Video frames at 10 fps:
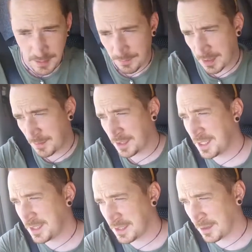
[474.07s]

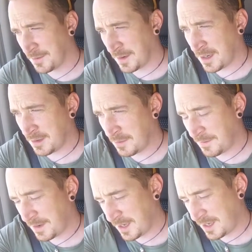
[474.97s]
it so far.
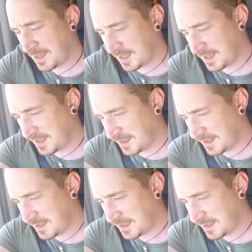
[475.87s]
The